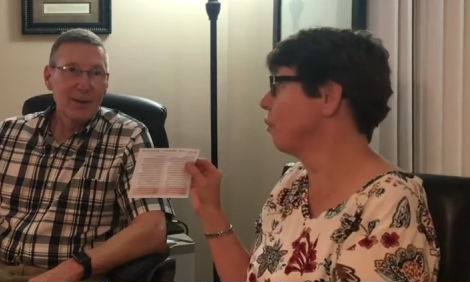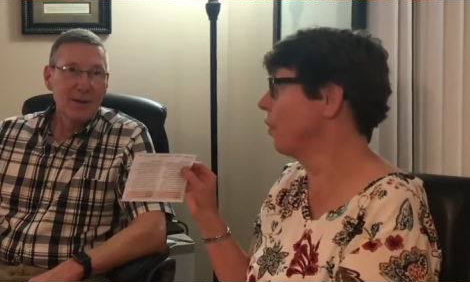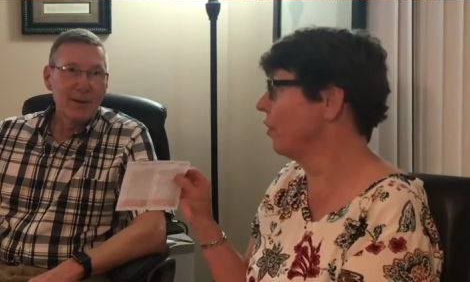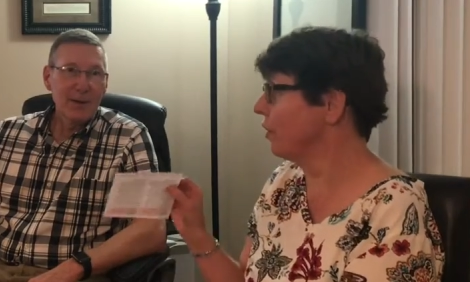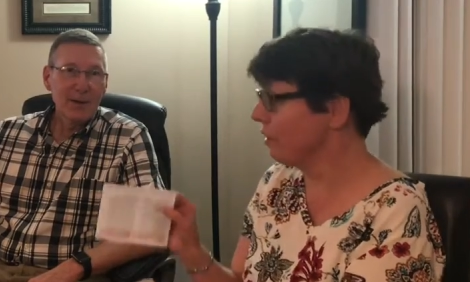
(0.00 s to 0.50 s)

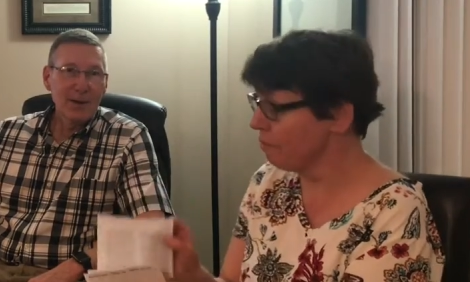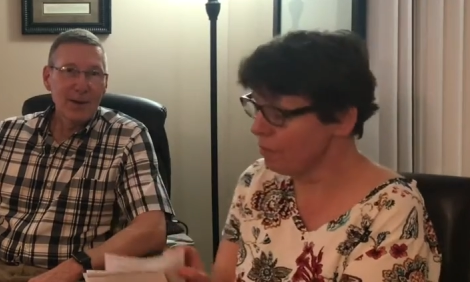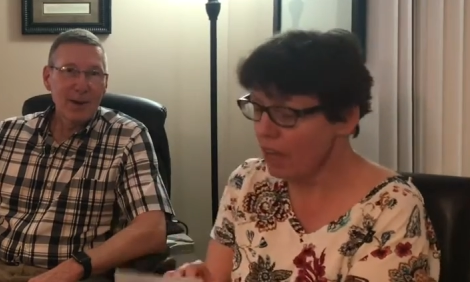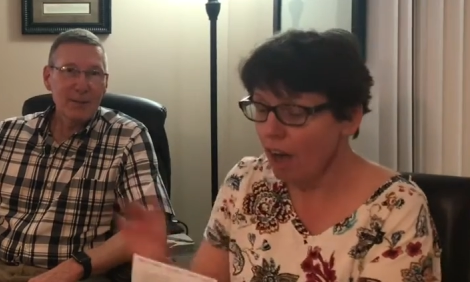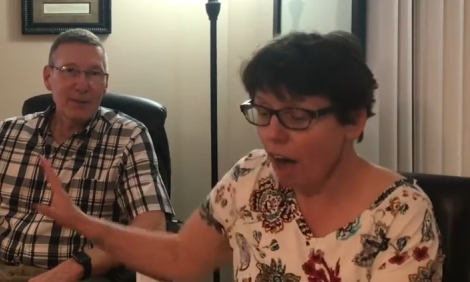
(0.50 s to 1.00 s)
Speaker 1: word.
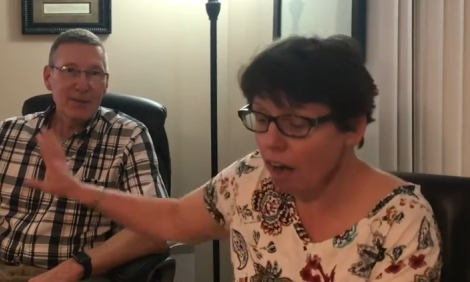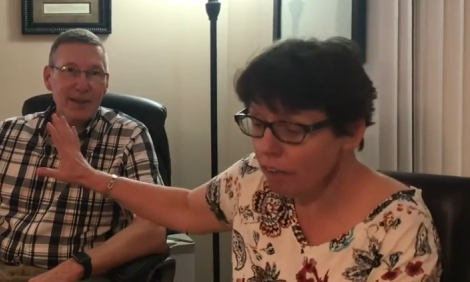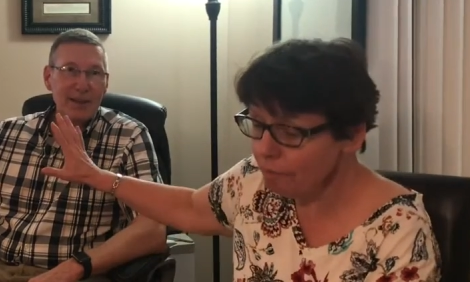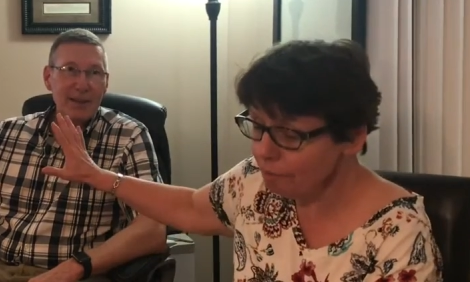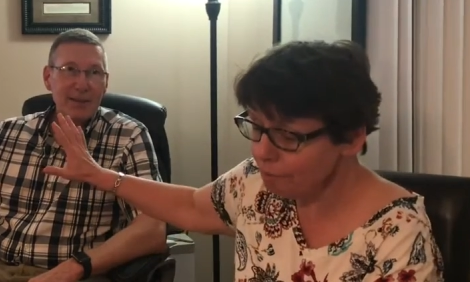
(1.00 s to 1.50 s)

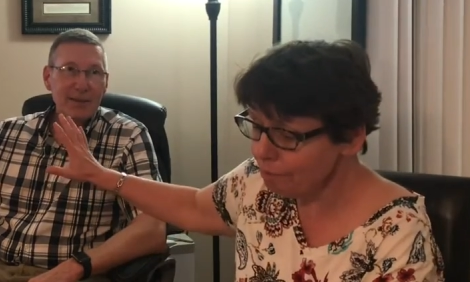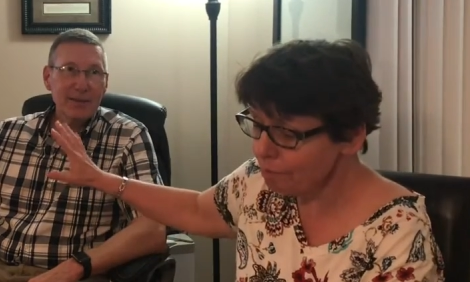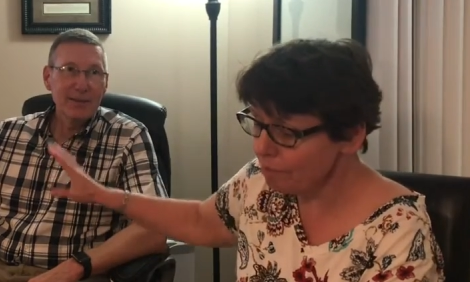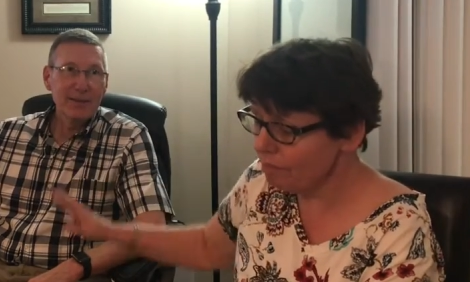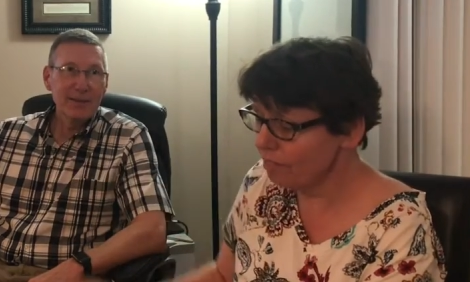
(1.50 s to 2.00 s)
Omniscient?
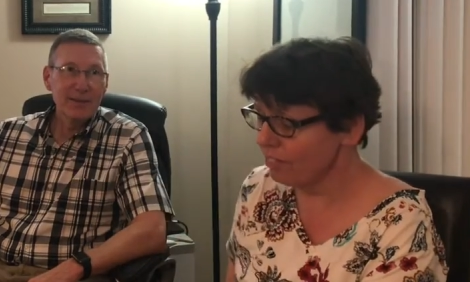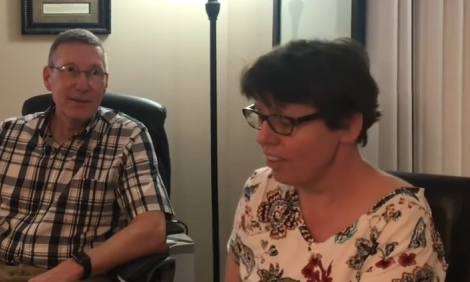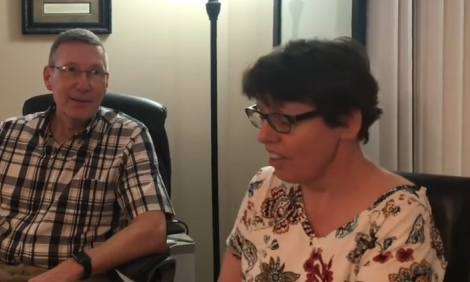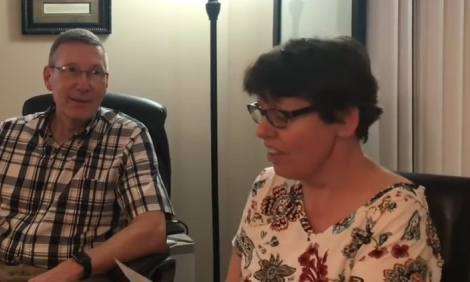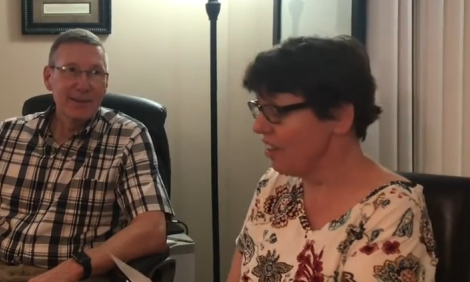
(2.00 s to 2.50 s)
Oh!
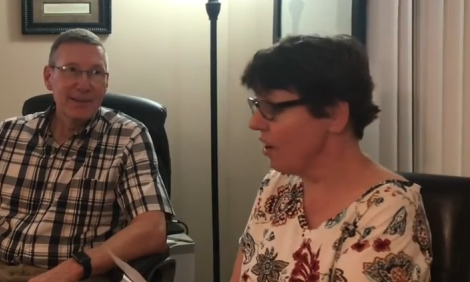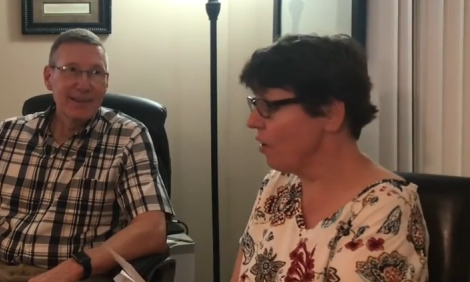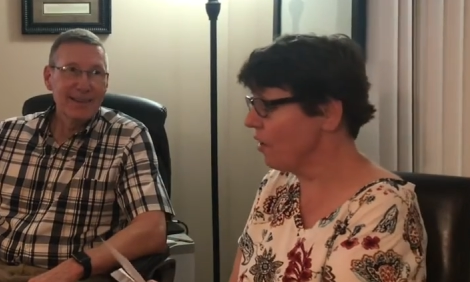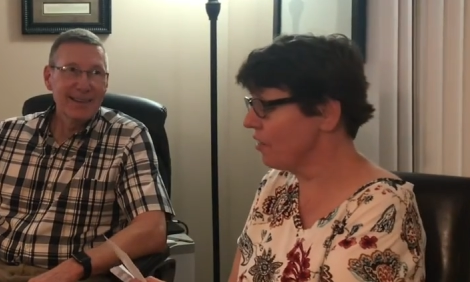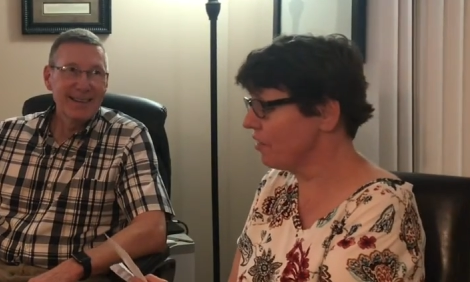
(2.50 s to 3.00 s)

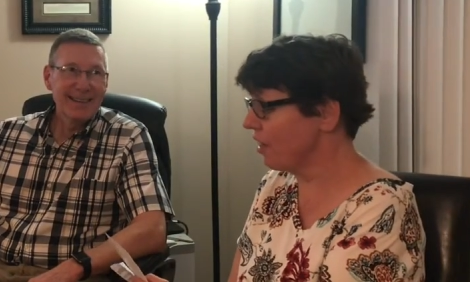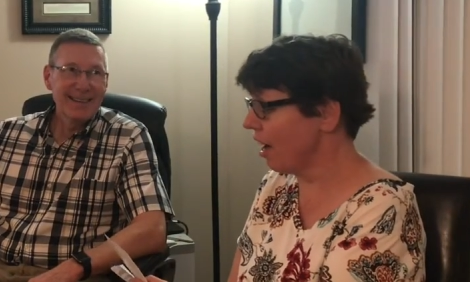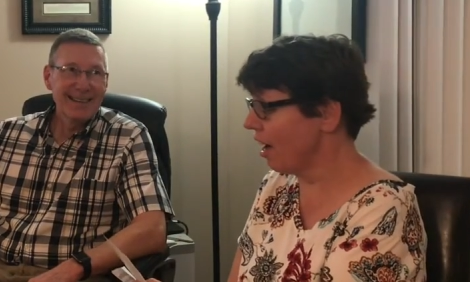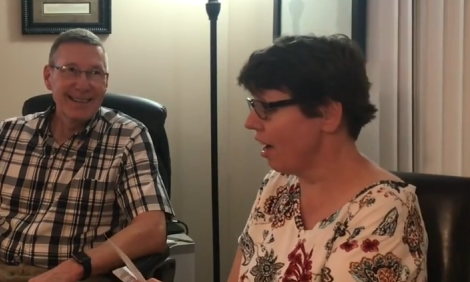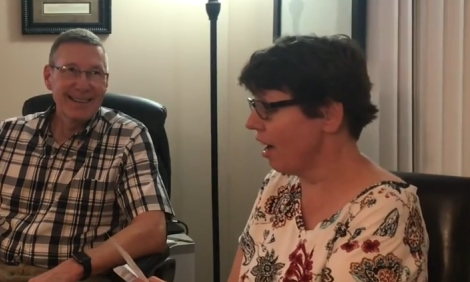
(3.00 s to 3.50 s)
No, it's
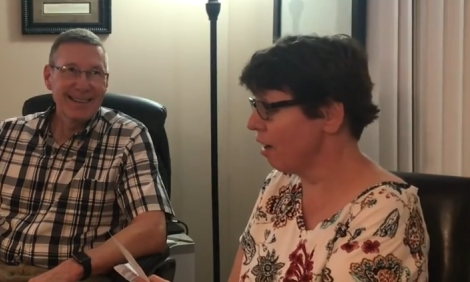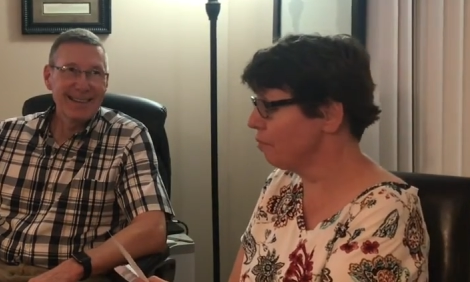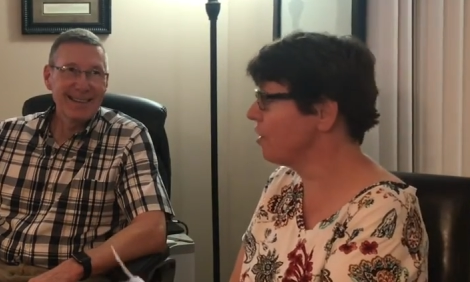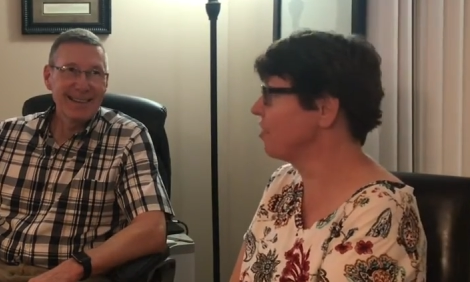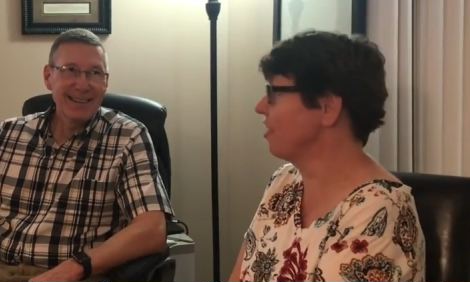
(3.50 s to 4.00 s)

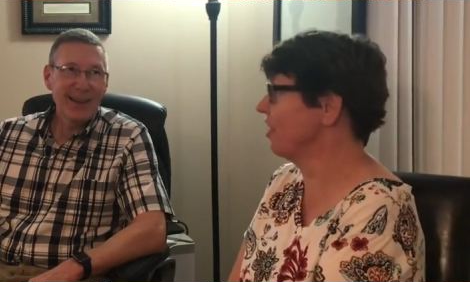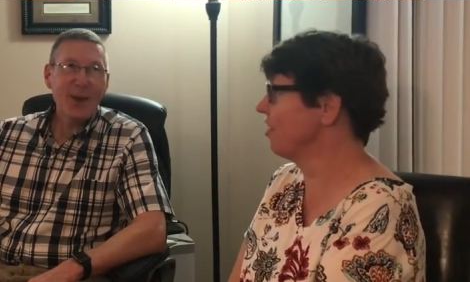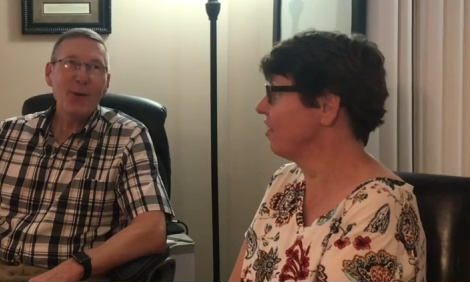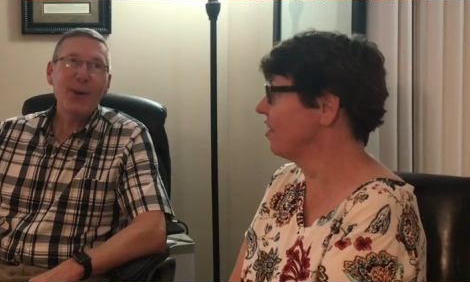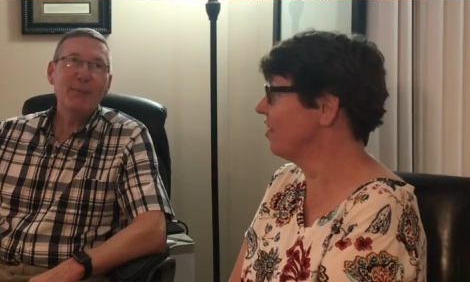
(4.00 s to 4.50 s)
omniscient.
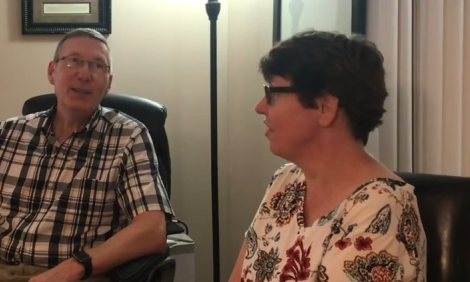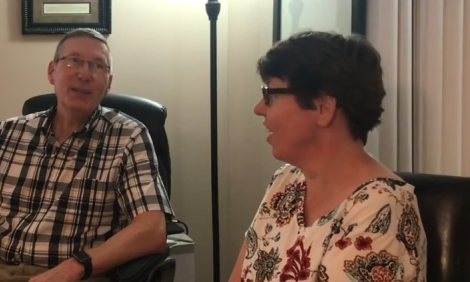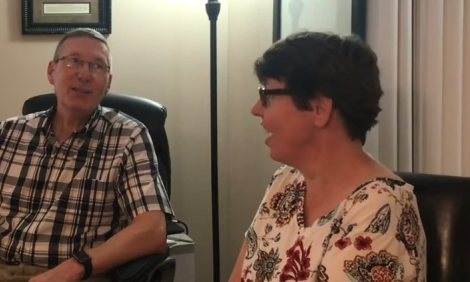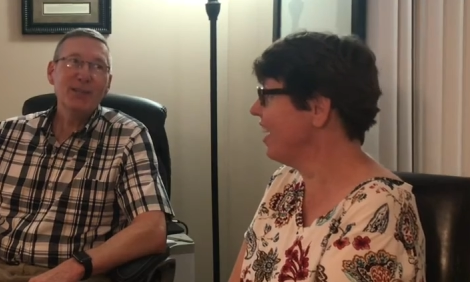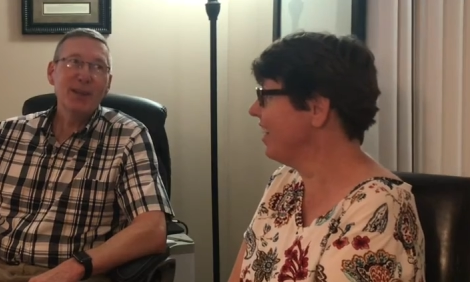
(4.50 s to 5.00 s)
Oh, omniscient.
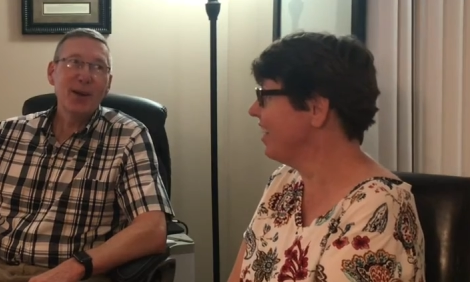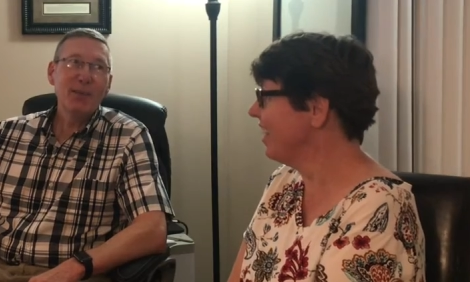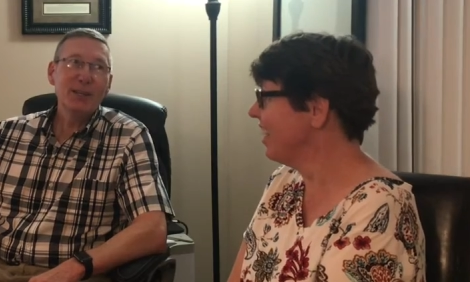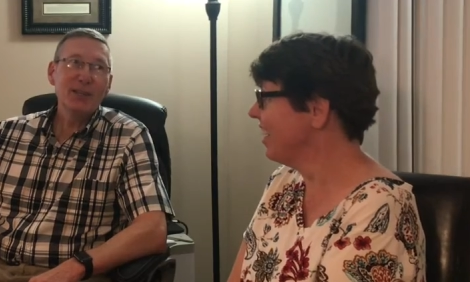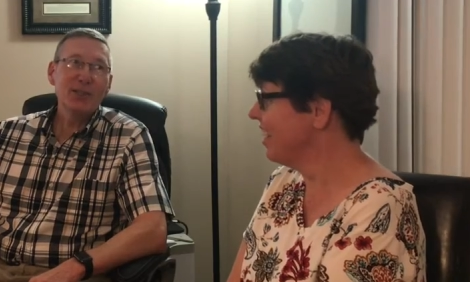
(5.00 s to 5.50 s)
Right?
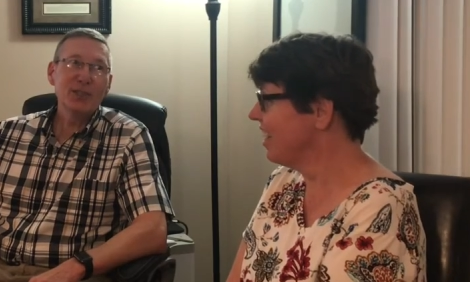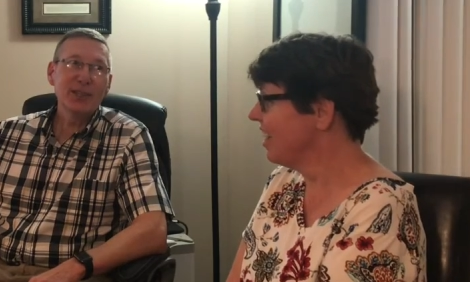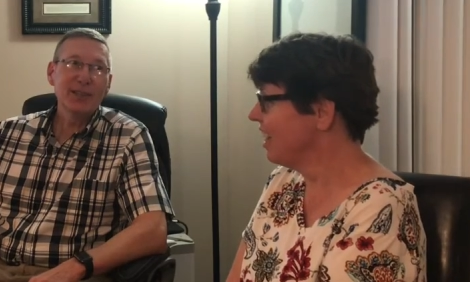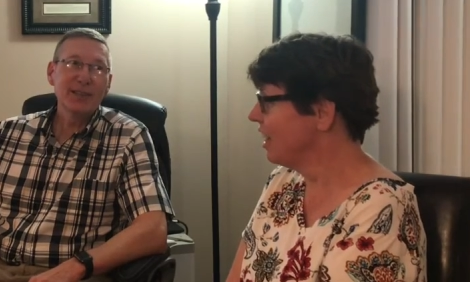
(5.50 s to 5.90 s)
Omniscient.